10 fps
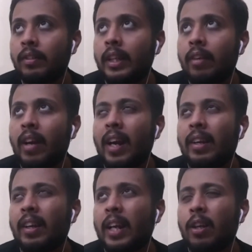they've
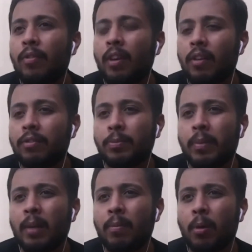had kind of a rough
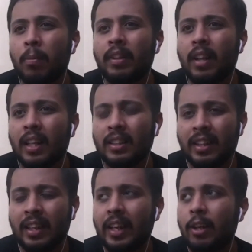spell probably in the last
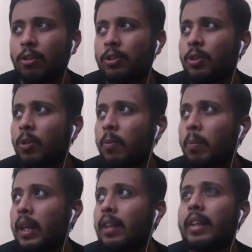decade or so,
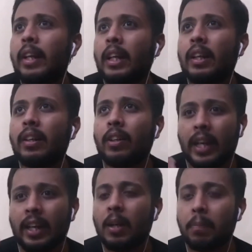but they're
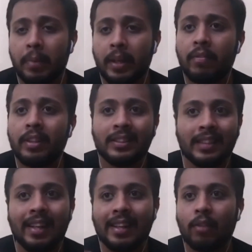trying to compete with
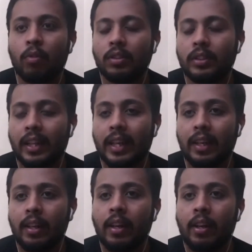Celtic once
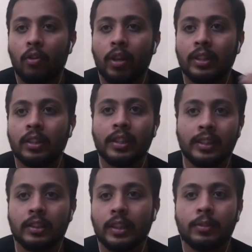again.
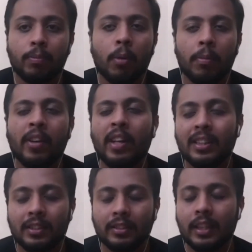Rangers, it's probably
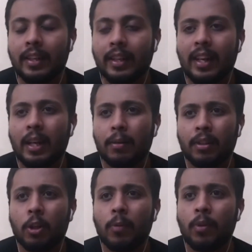Rangers and Celtic again at the
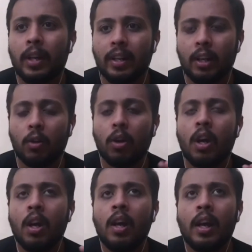top right now,
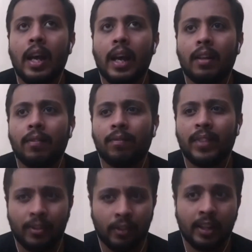and
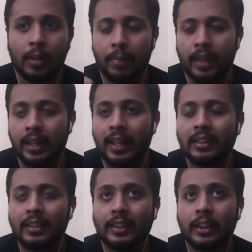they're trying to compete
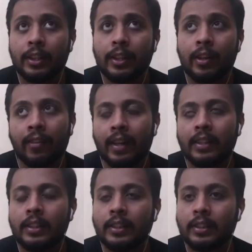against each other. And
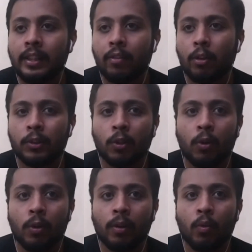Rangers, they've also
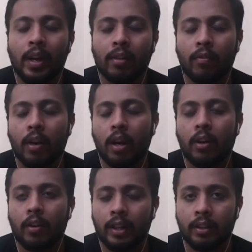gone quite
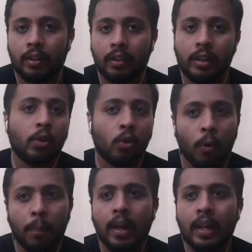far in the
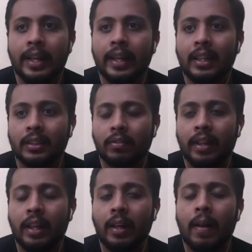Europa League as
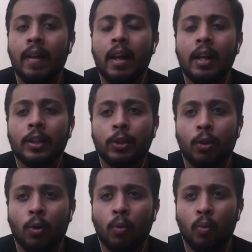well.
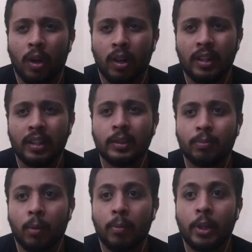So, what is
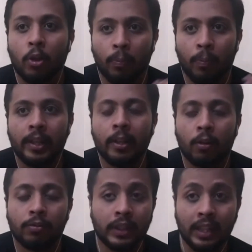probably your opinion
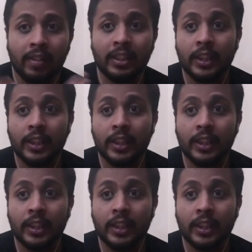of Steven